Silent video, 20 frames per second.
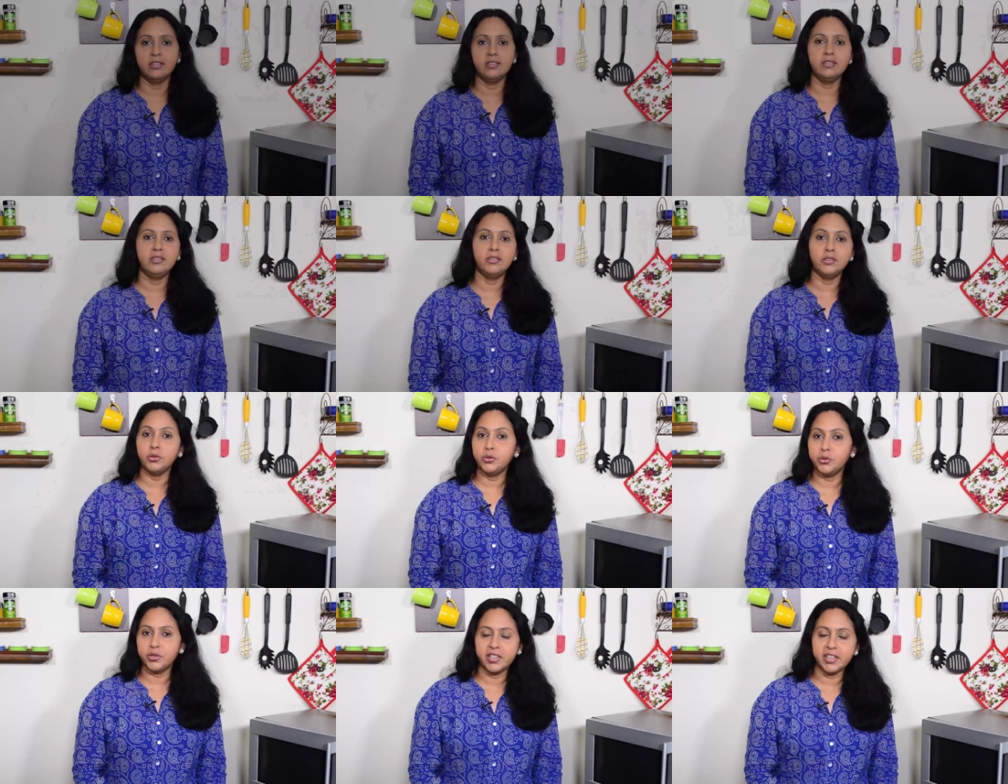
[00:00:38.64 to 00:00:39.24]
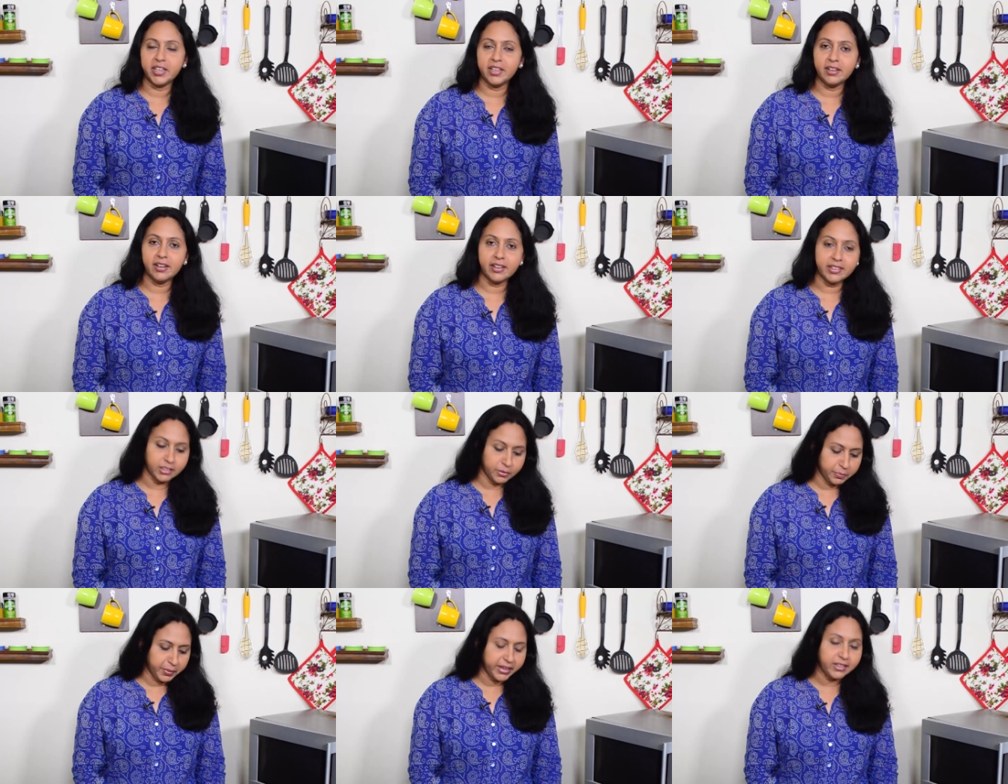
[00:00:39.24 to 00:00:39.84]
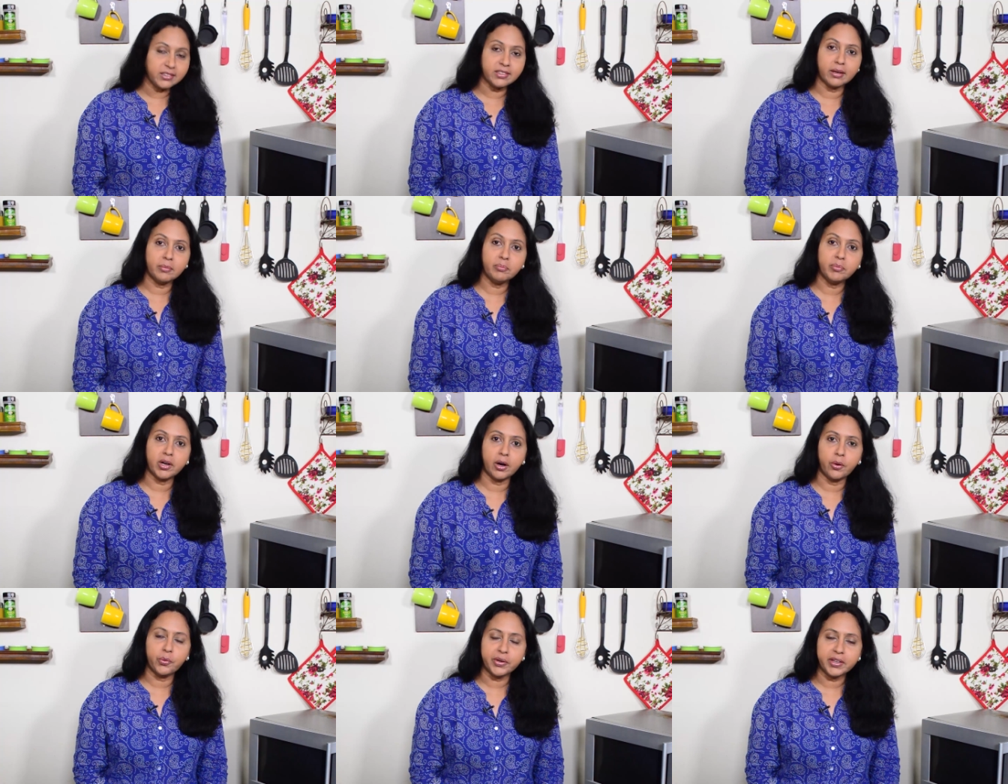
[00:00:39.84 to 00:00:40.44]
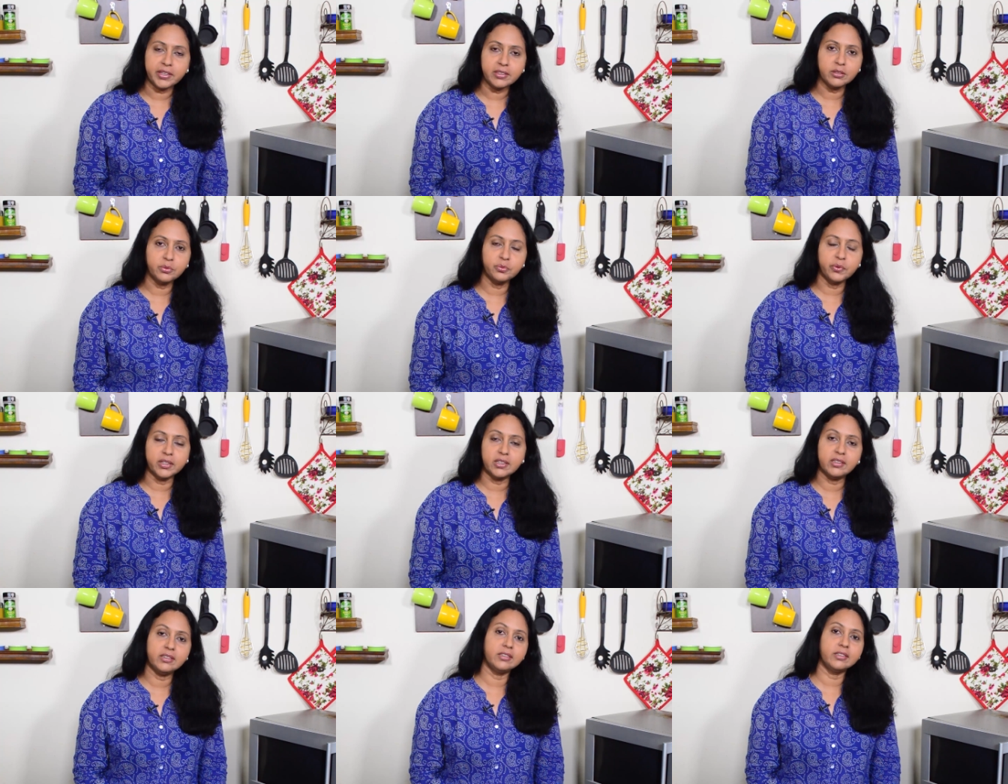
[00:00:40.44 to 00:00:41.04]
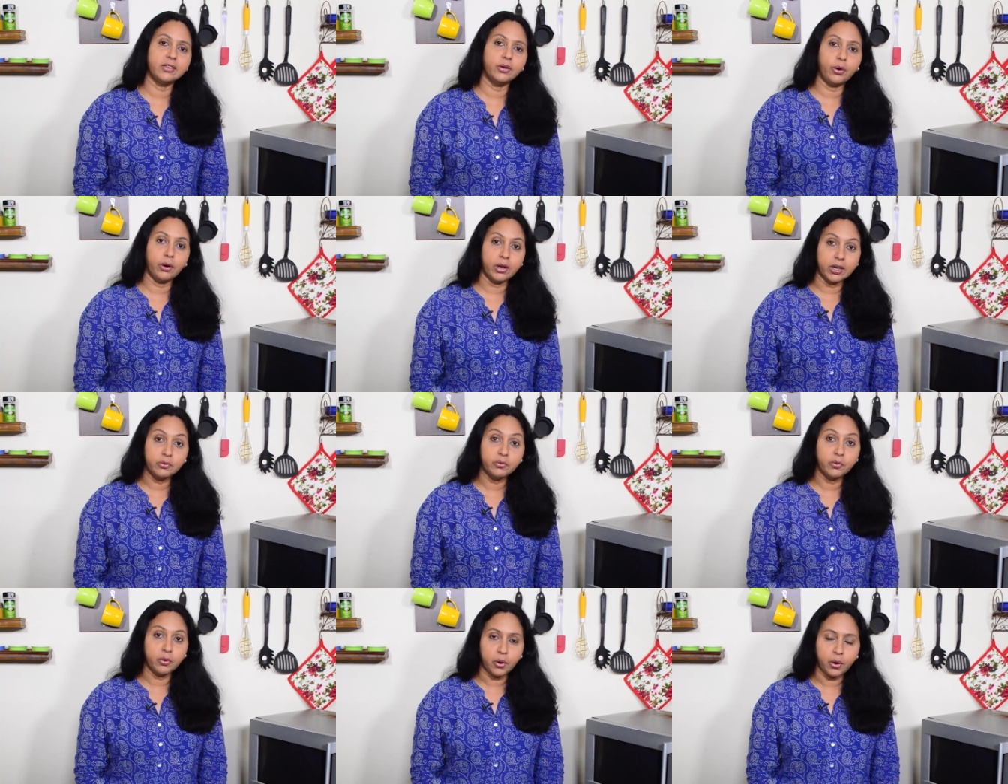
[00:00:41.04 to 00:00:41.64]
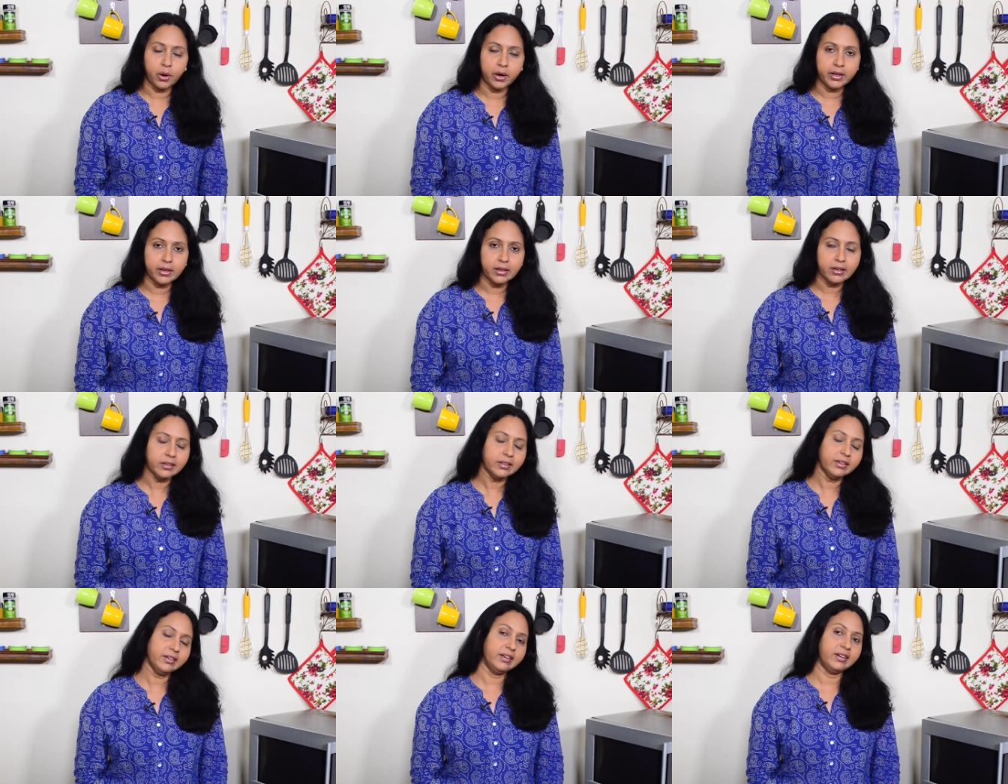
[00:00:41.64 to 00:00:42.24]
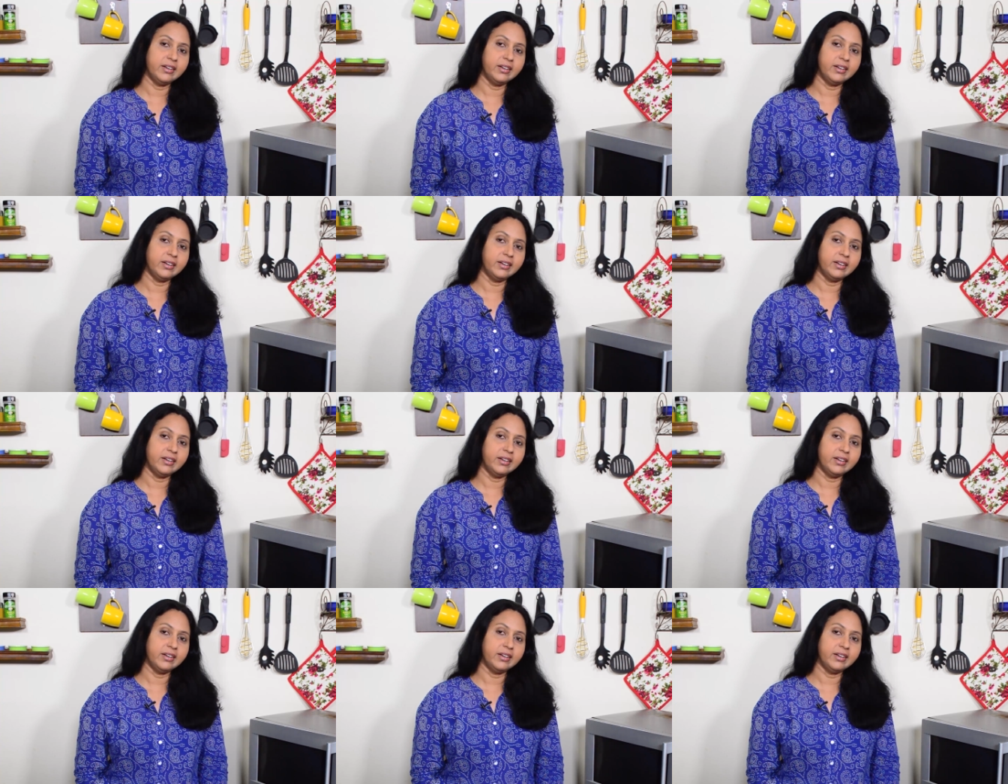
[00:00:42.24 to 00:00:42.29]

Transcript: So today let's make some brownies with olive oil.